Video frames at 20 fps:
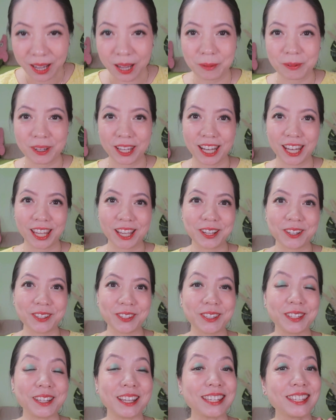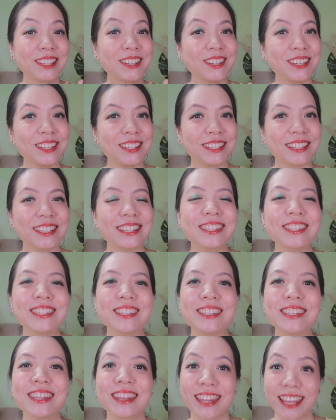I'm Liling, also known as Lulu.
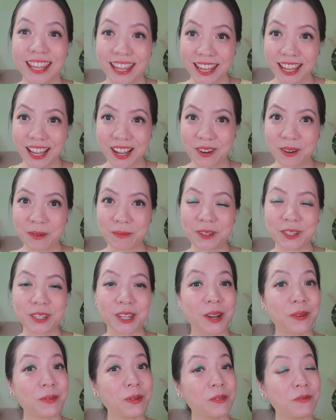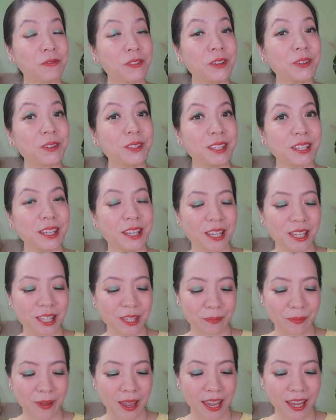Today I will be sharing with you
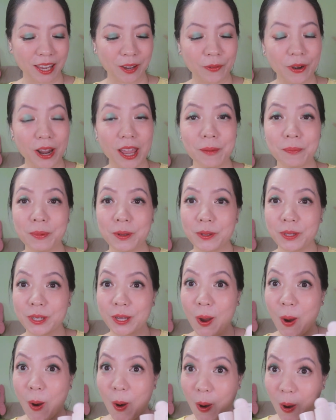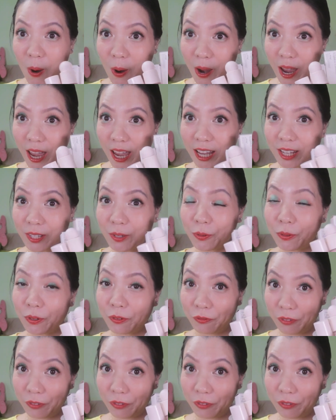dears my Rare Beauty haul and